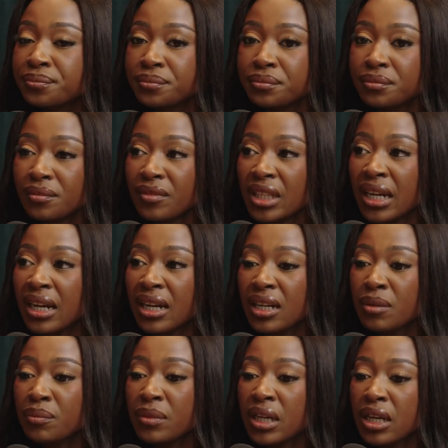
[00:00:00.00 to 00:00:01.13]

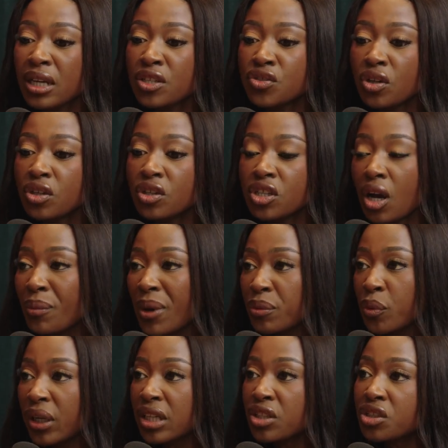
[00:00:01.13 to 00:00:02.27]
Maybe
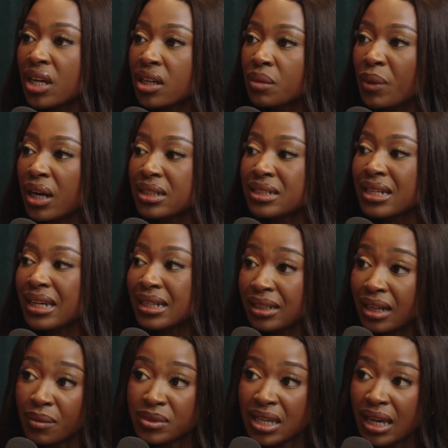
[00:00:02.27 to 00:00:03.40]
we can chat about
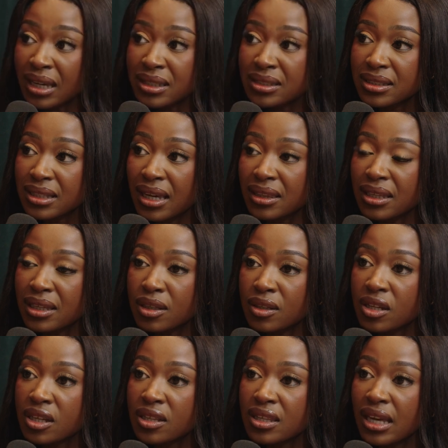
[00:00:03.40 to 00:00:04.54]
income tax. I
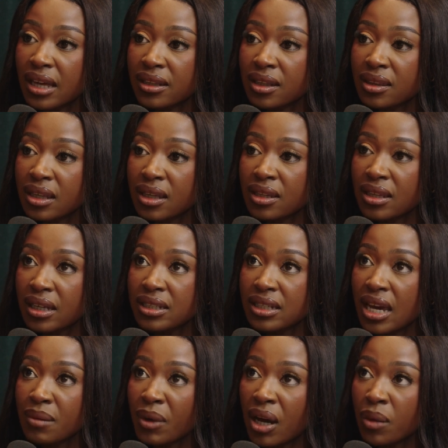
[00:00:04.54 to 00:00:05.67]
think the other thing that
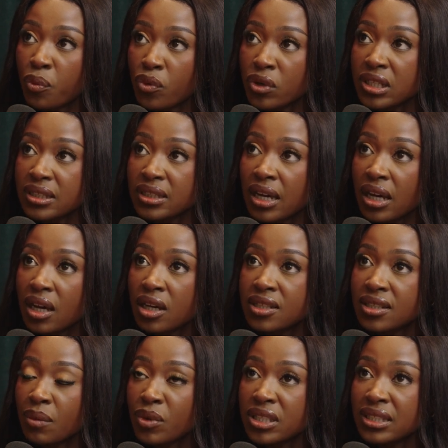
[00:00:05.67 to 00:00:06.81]
came up was
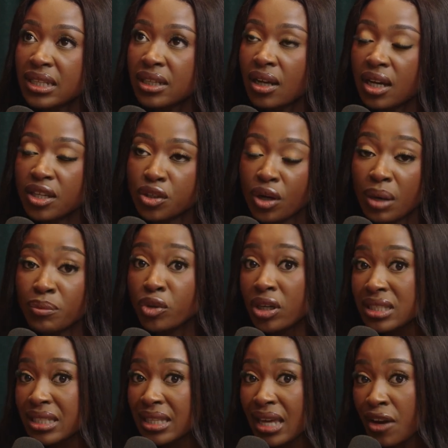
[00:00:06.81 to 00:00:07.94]
someone said, I'm
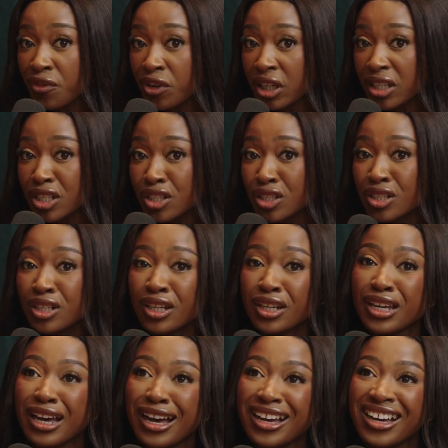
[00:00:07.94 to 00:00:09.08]
not South African.
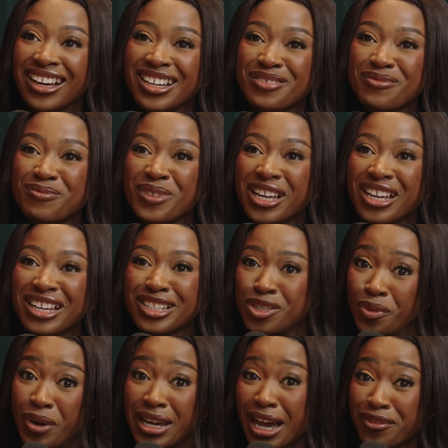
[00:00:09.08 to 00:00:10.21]

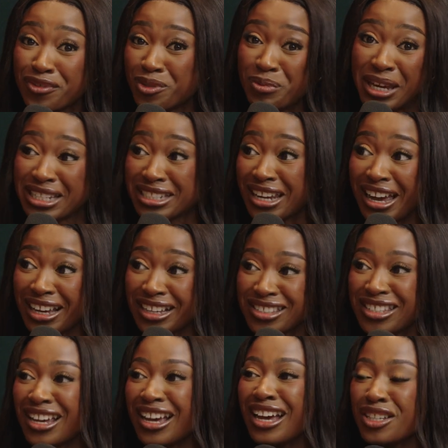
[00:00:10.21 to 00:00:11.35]
Do I have to pay tax?
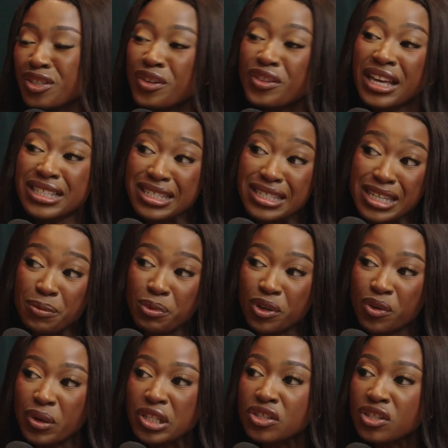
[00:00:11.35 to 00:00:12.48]
That's a separate
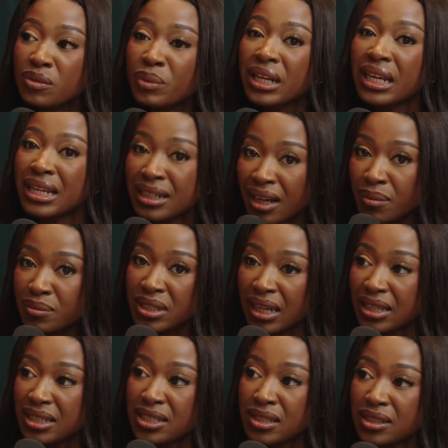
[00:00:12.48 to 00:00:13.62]
question, but income
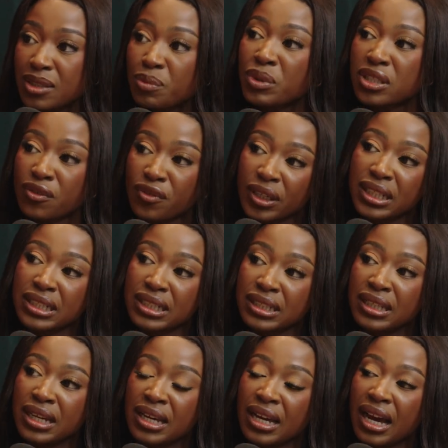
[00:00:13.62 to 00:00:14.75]
tax
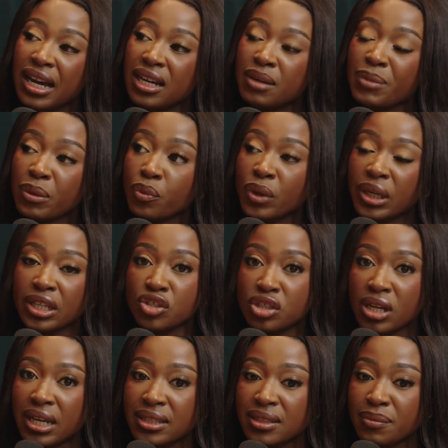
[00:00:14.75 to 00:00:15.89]
specifically, maybe we can
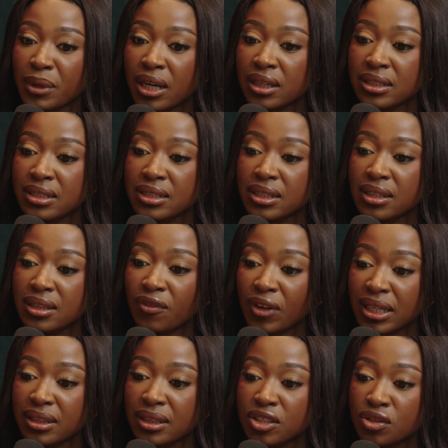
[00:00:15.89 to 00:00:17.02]
chat about the
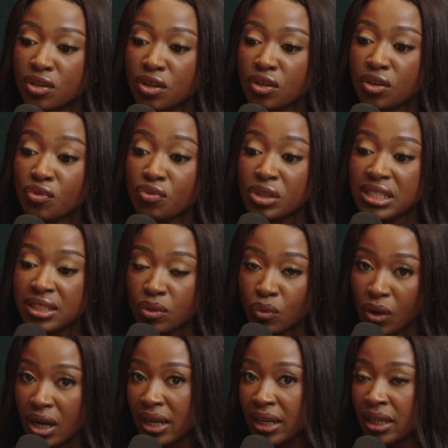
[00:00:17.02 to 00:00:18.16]
fact that, the reason
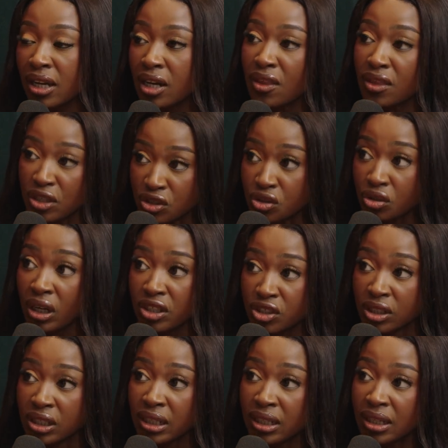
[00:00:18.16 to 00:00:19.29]
why the
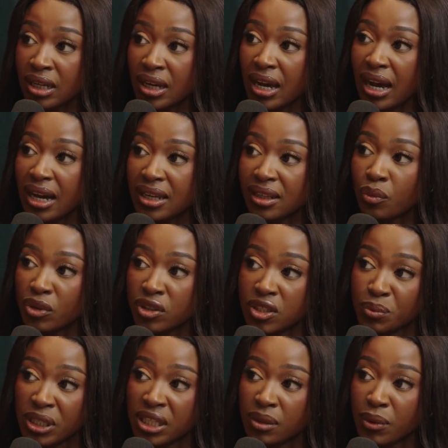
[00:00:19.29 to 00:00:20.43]
structure that we
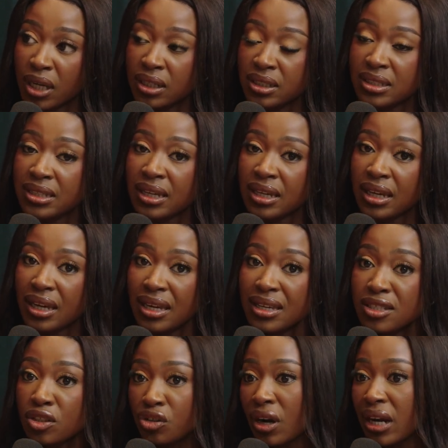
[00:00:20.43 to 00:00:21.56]
speak about
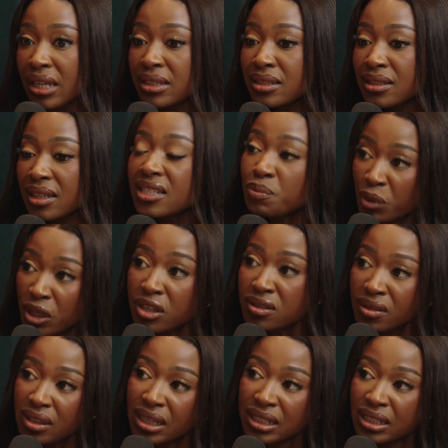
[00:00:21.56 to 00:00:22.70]
is great is
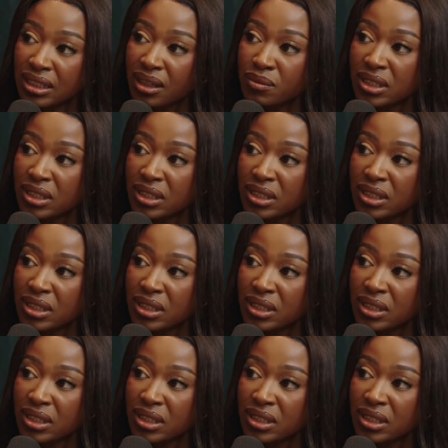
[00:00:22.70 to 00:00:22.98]
because of that income